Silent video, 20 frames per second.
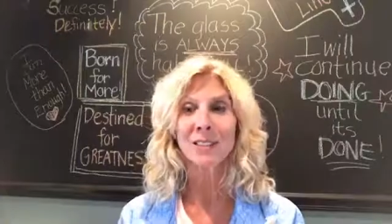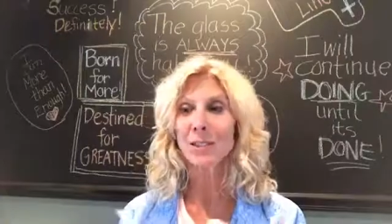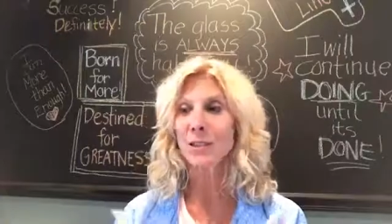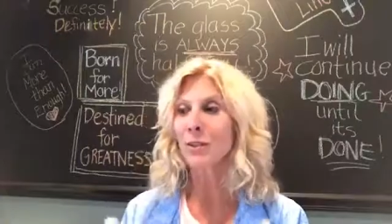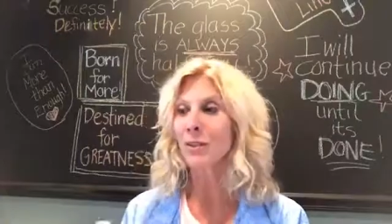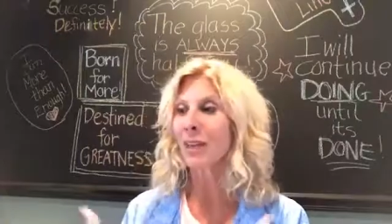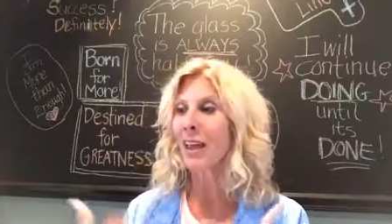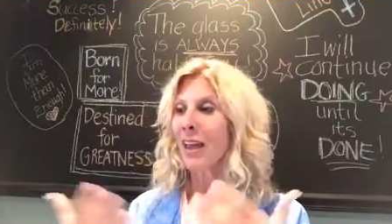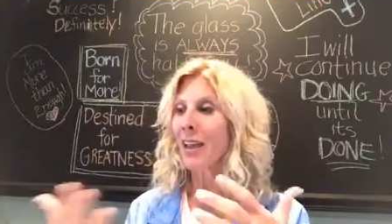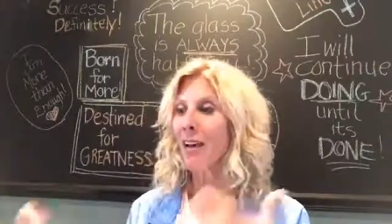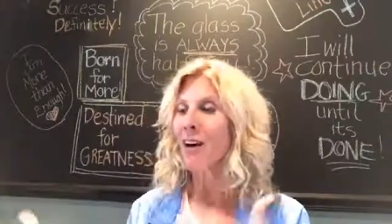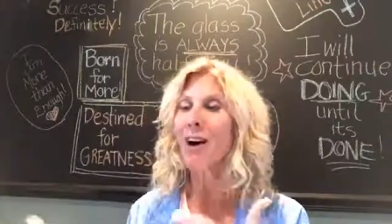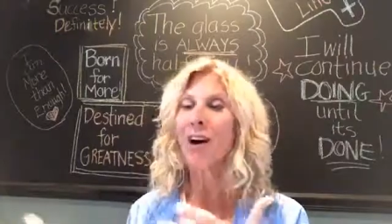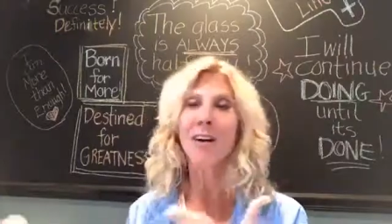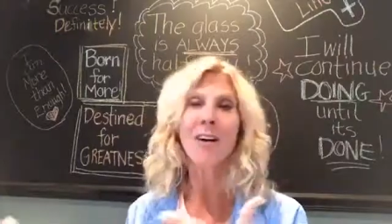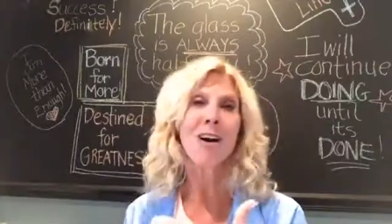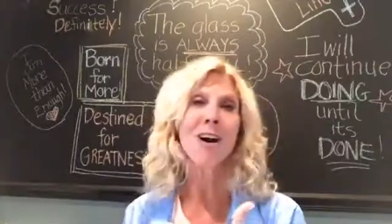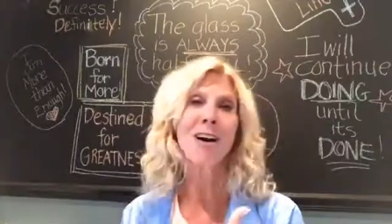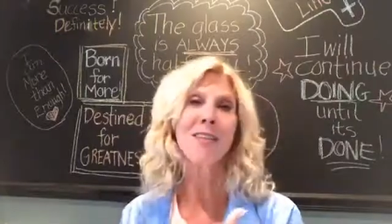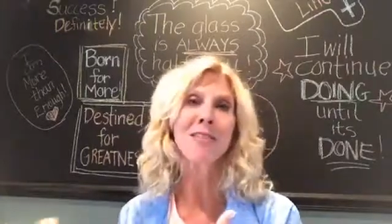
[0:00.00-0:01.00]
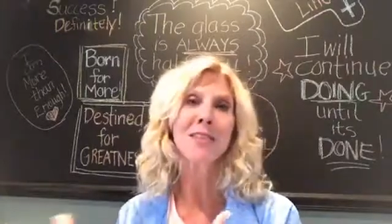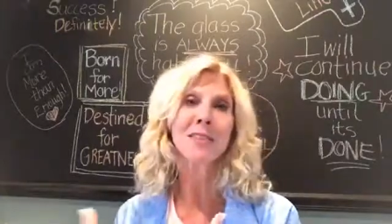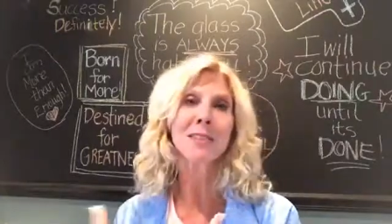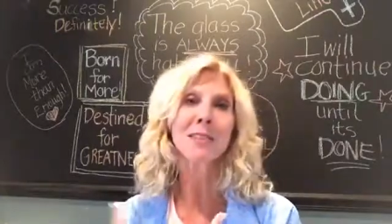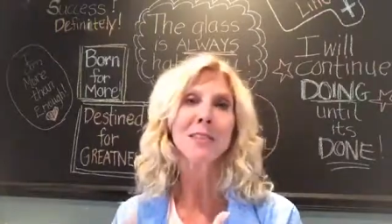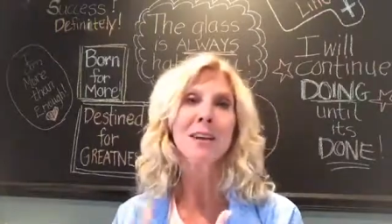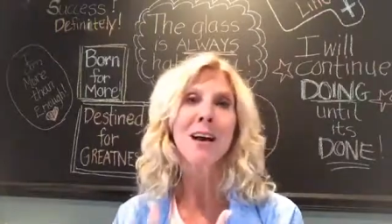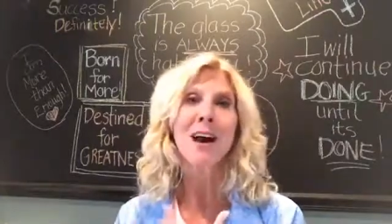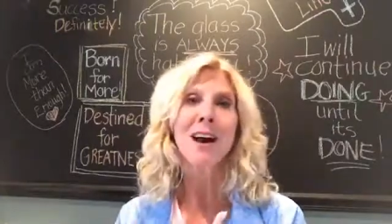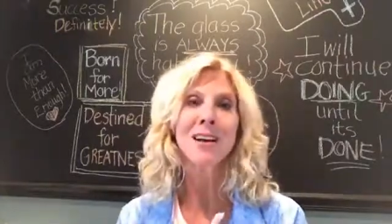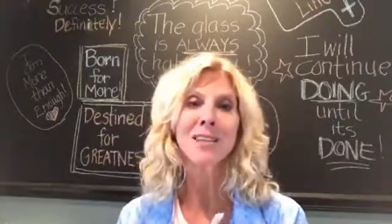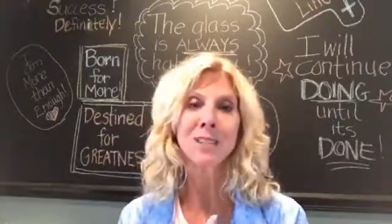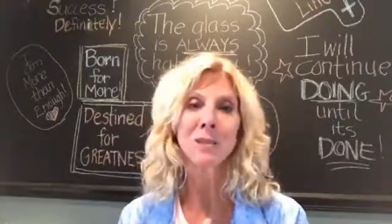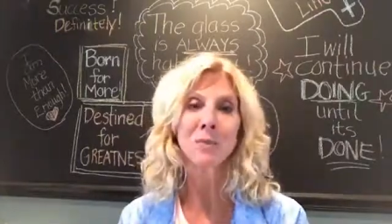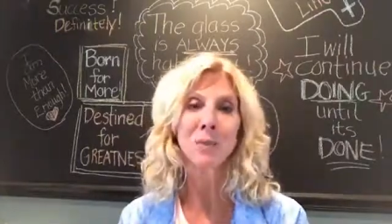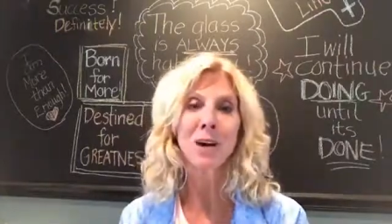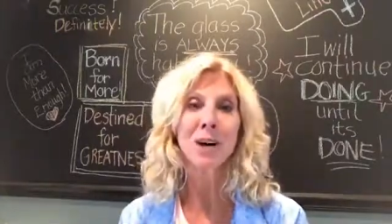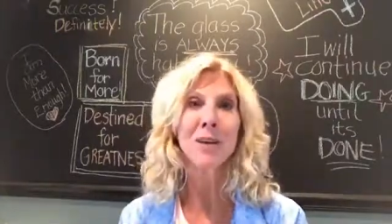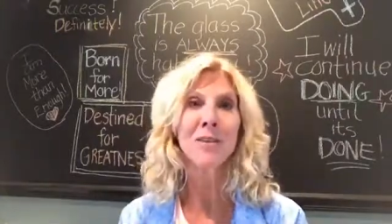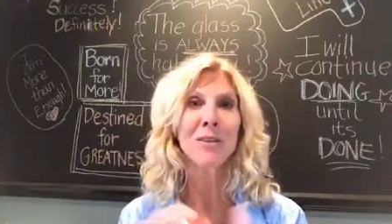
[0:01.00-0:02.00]
So they are on this
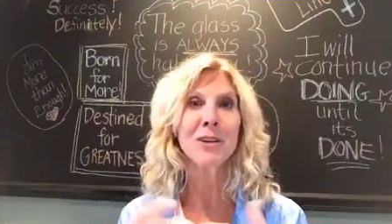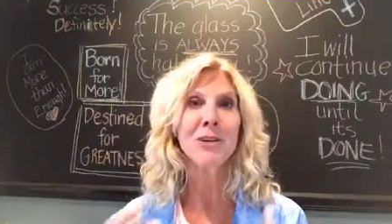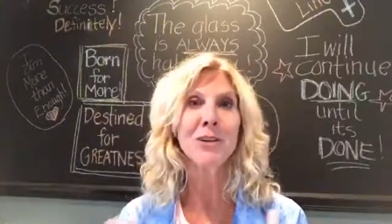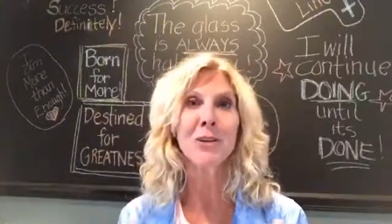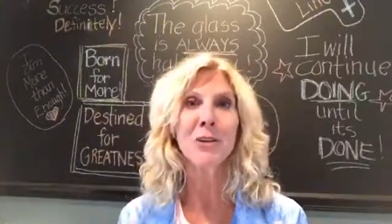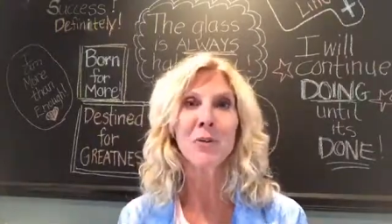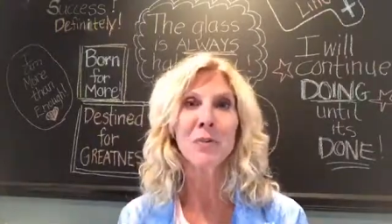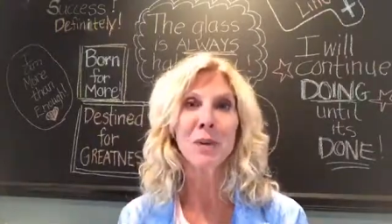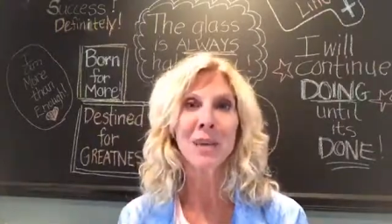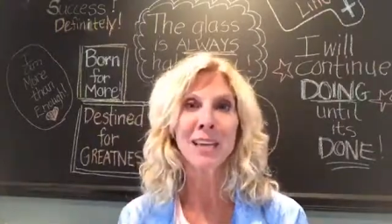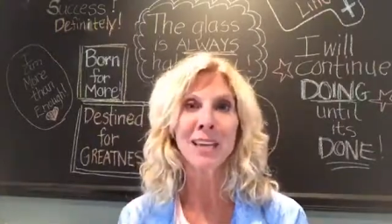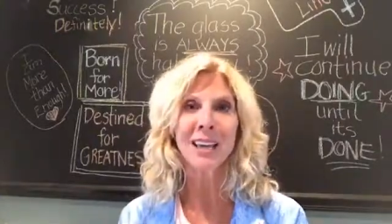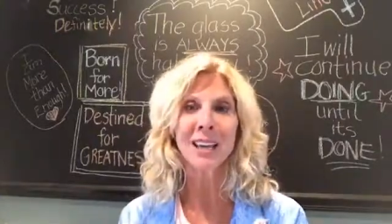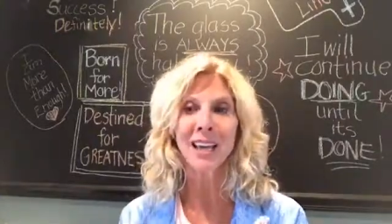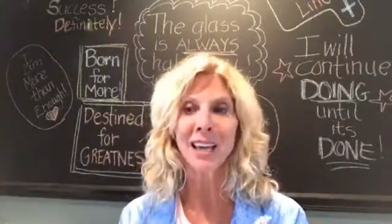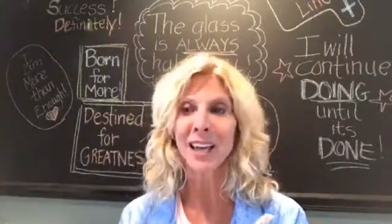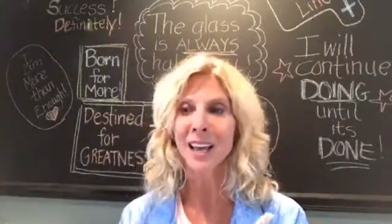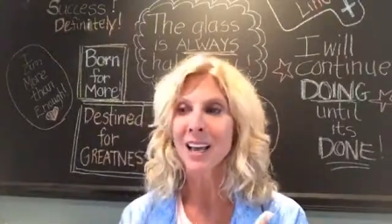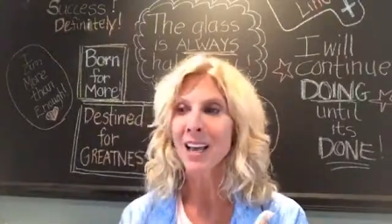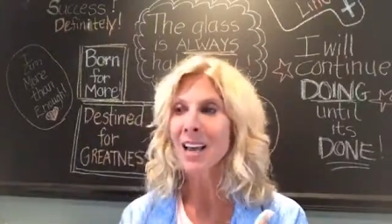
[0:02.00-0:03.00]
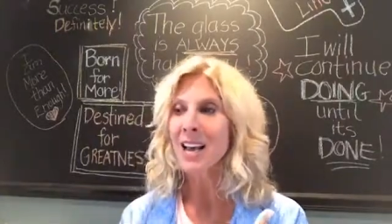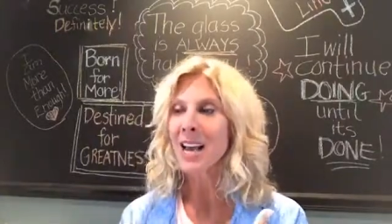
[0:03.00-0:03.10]
cusp of a new beginning.